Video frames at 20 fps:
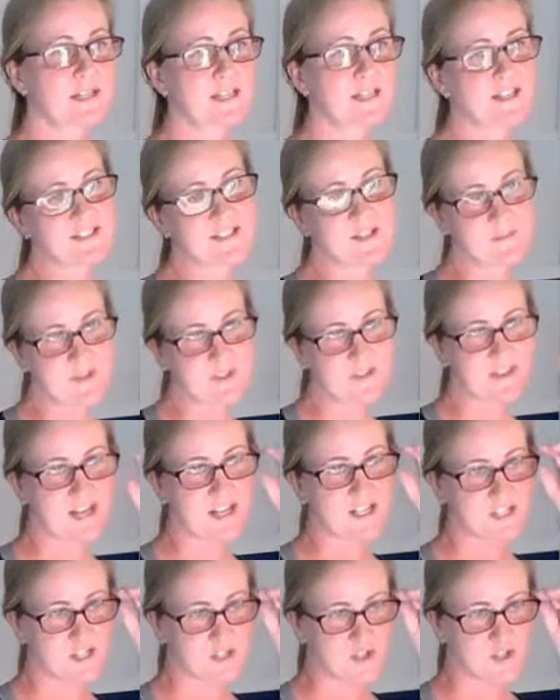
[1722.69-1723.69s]
Now, something that
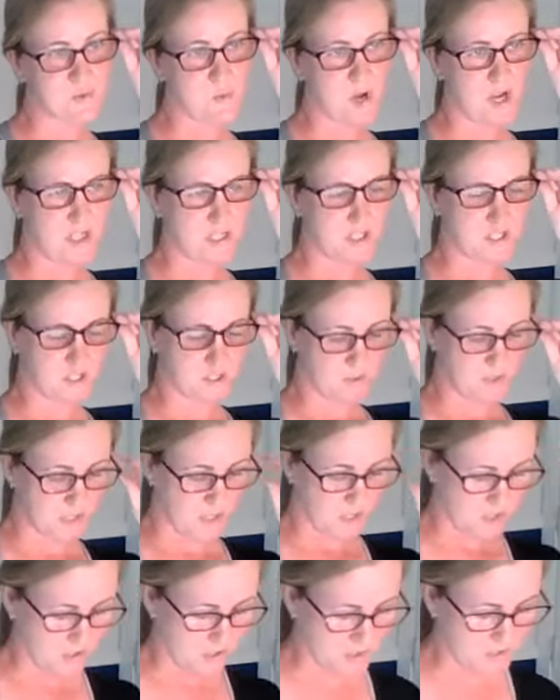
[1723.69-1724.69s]
I do want to
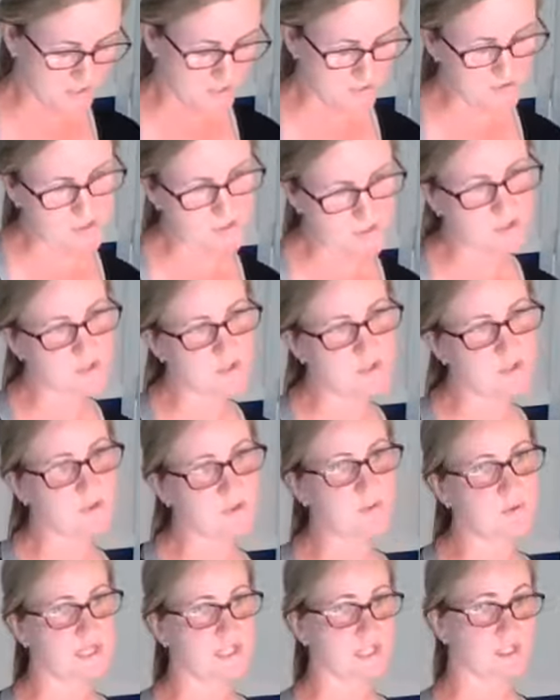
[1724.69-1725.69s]
encourage you
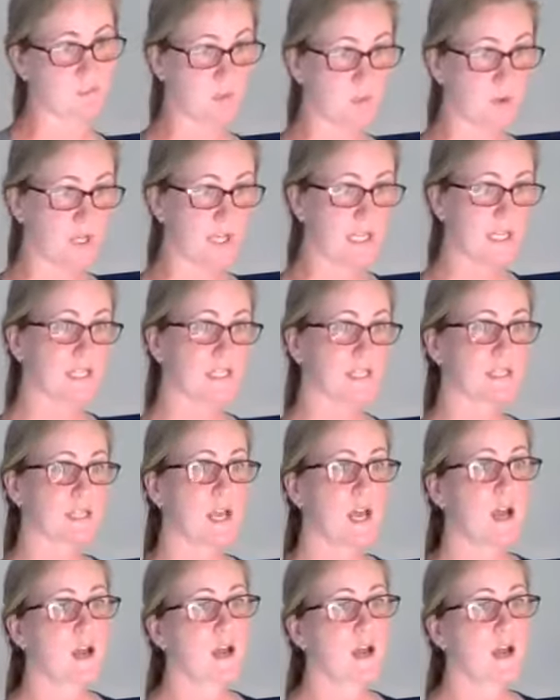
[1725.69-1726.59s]
to explore is